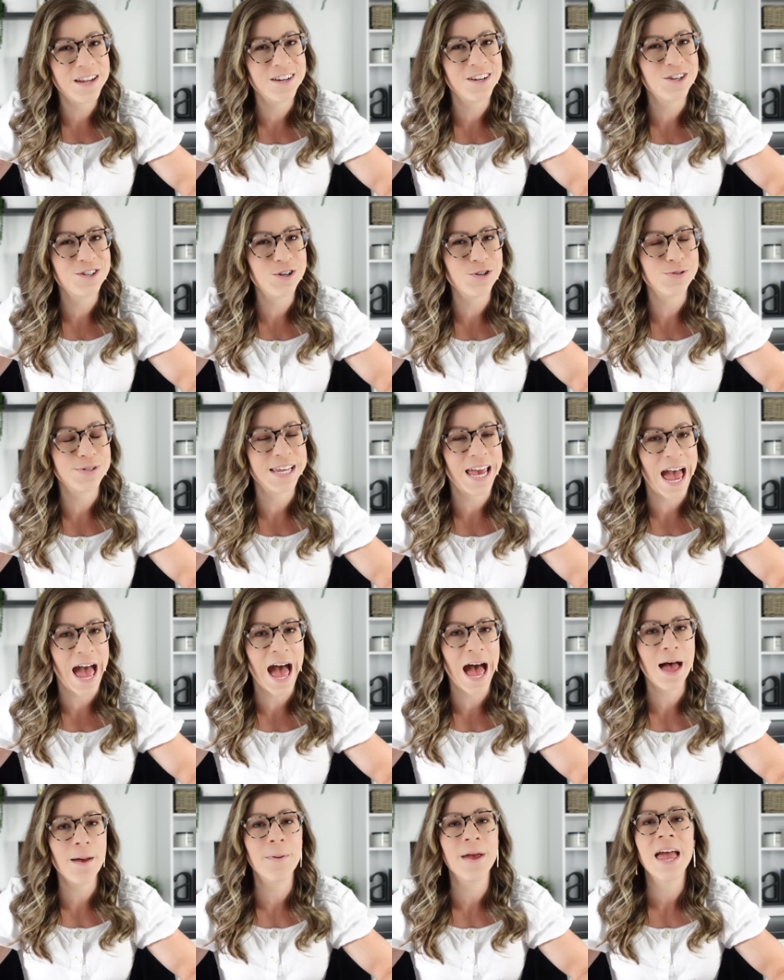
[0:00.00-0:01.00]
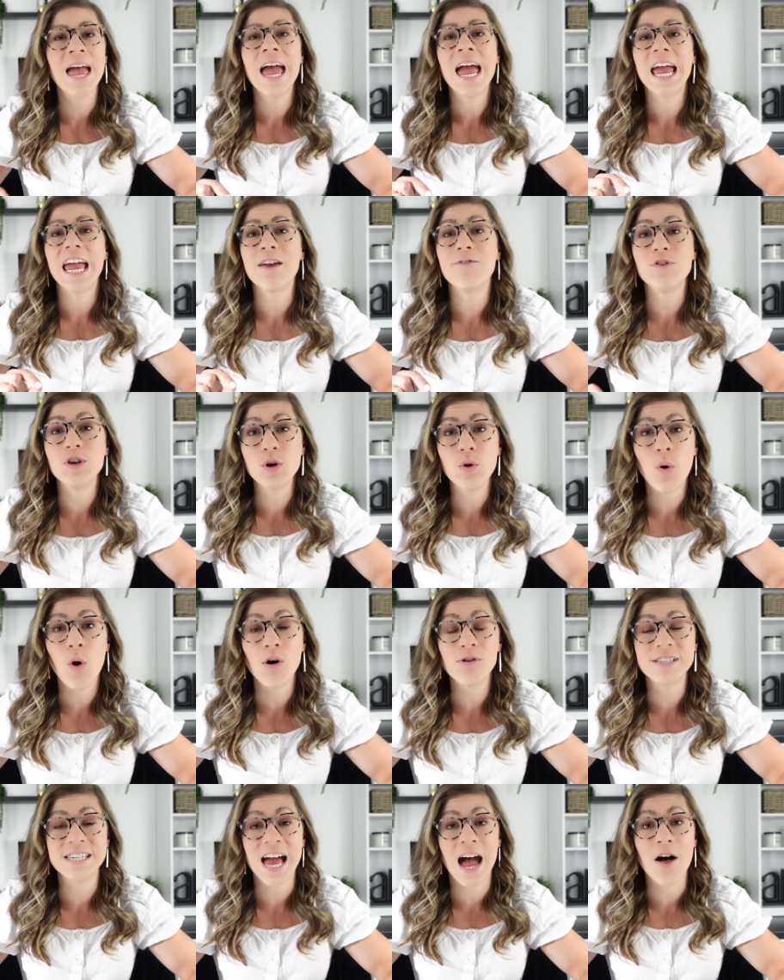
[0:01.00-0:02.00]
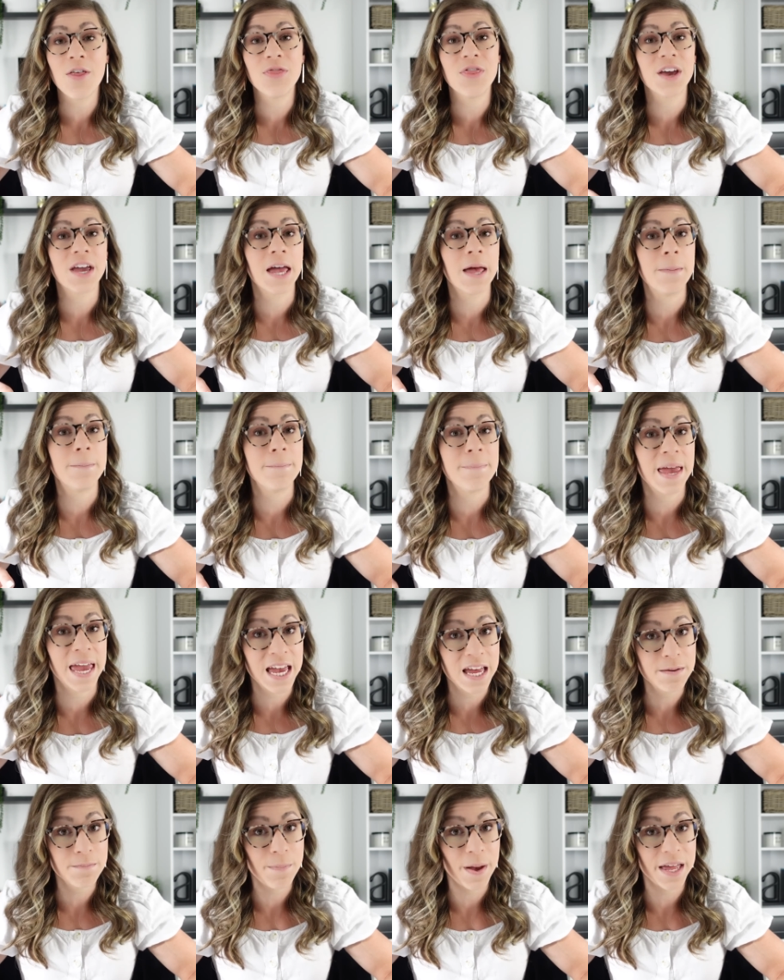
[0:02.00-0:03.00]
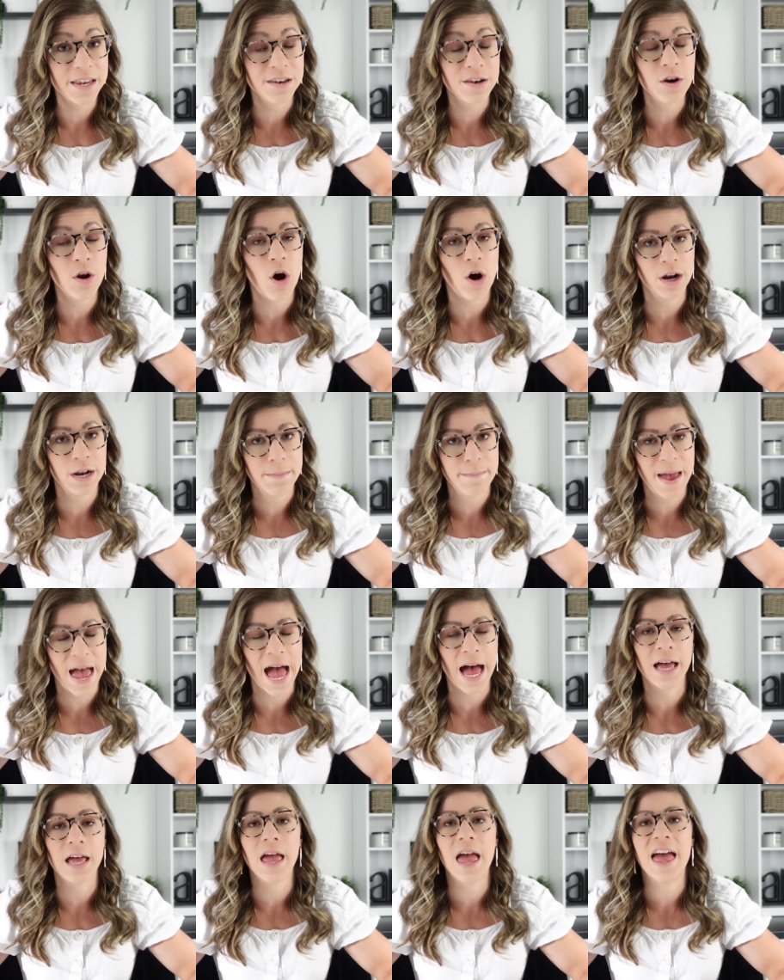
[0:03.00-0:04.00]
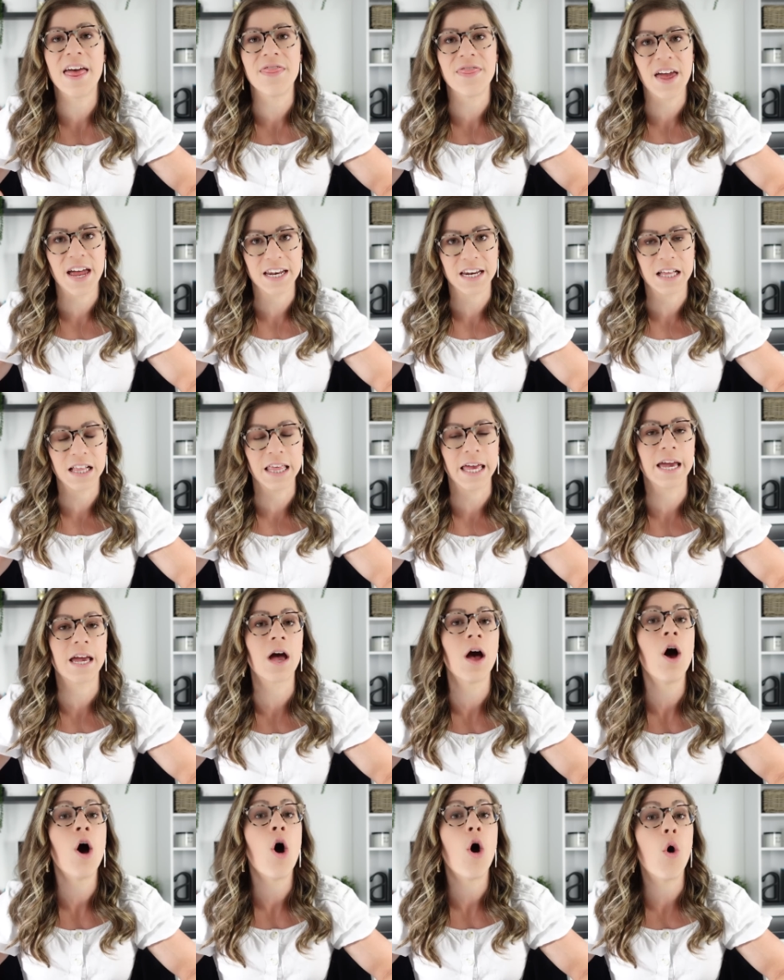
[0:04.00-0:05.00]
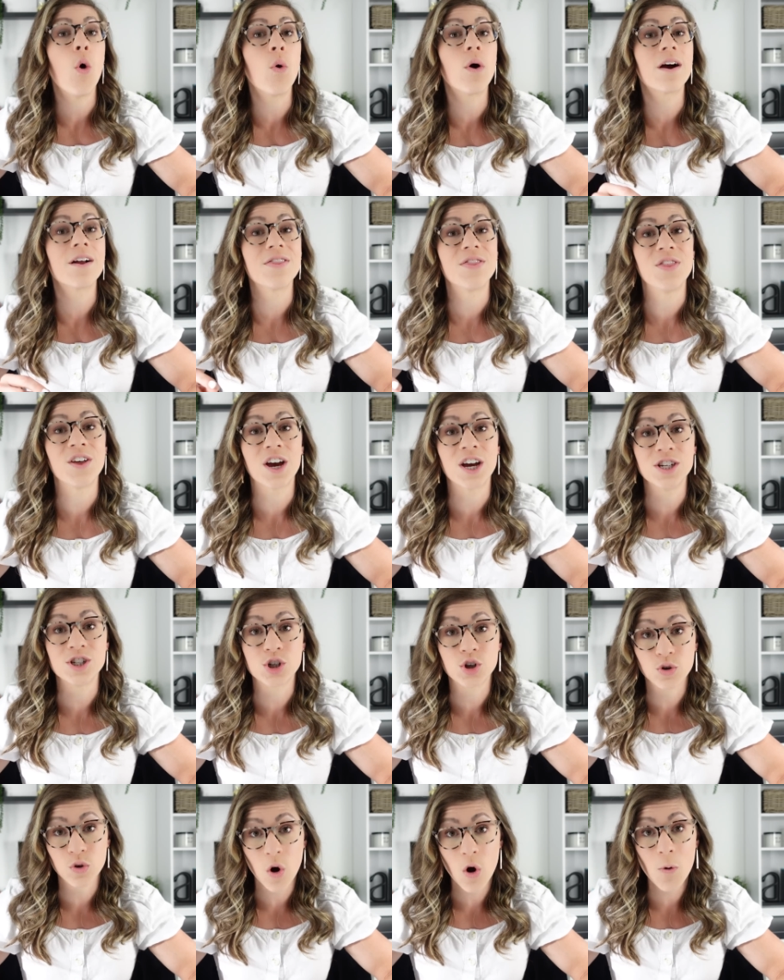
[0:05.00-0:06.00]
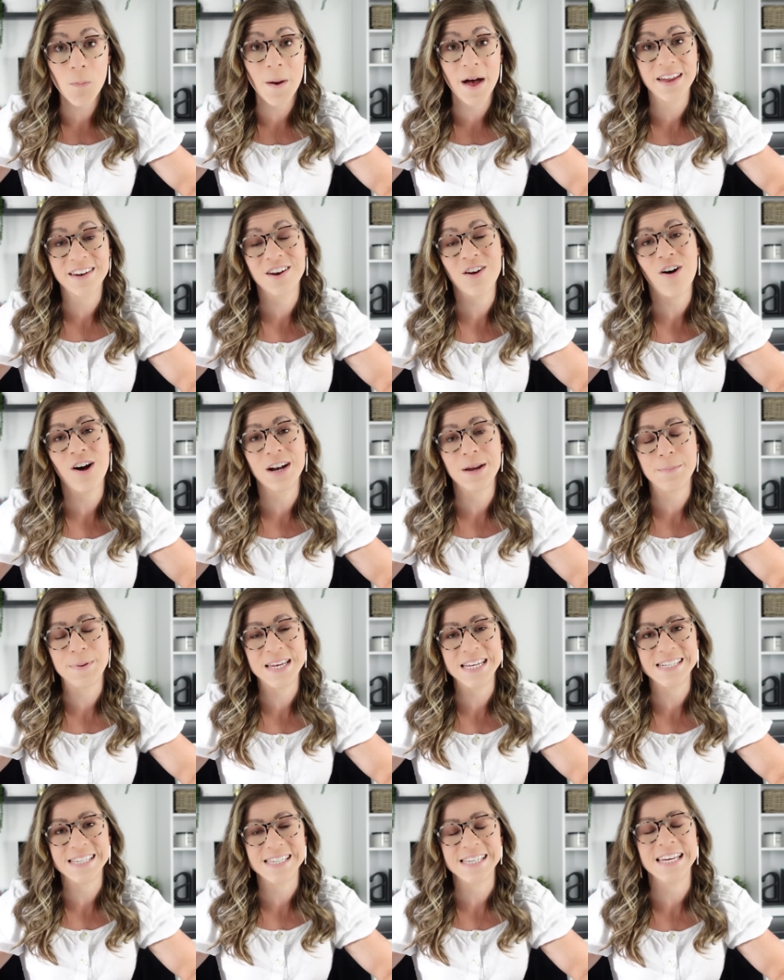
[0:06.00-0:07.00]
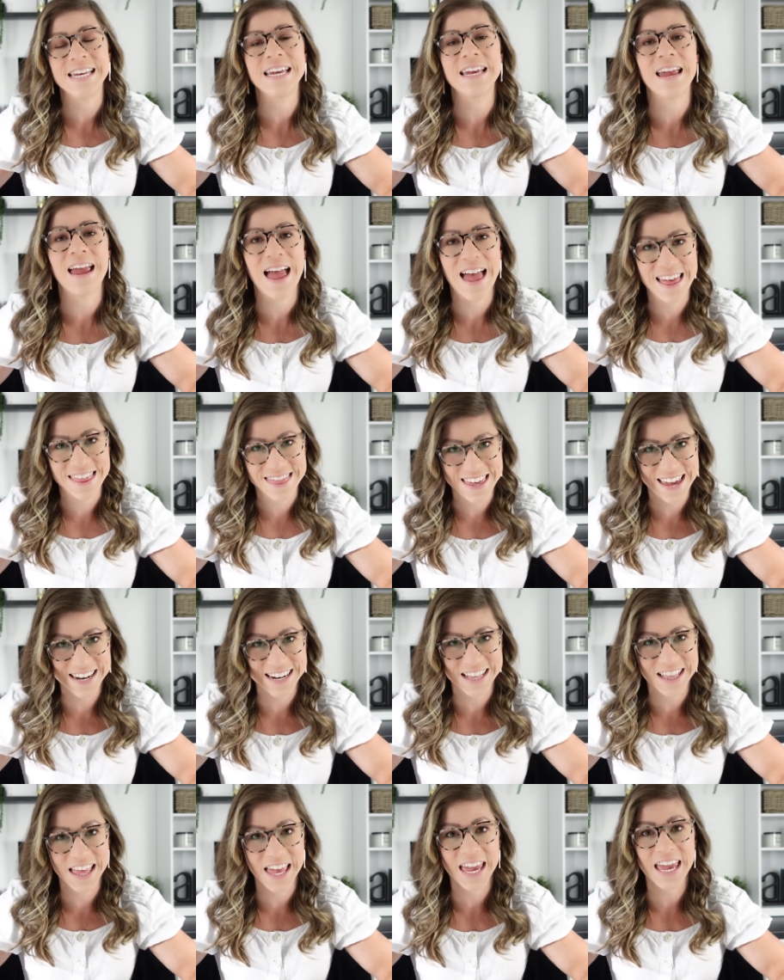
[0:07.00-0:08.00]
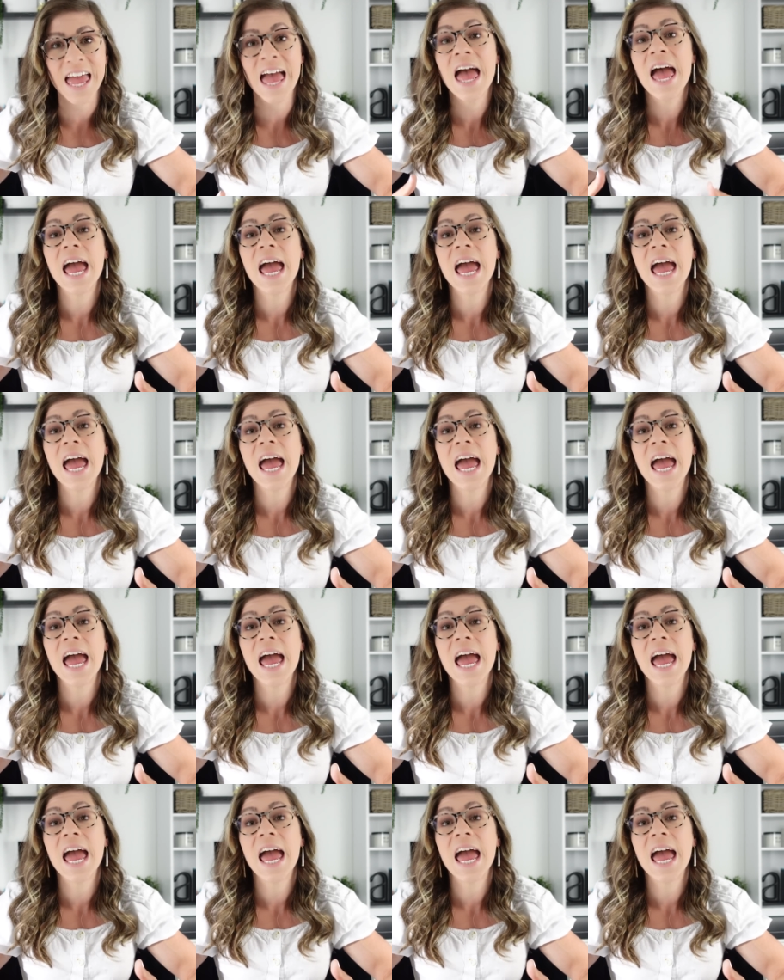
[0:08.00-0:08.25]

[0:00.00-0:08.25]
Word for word: in a new tab, if you hold down the Command button on a Mac and then click, or the Control button on a P C and then click,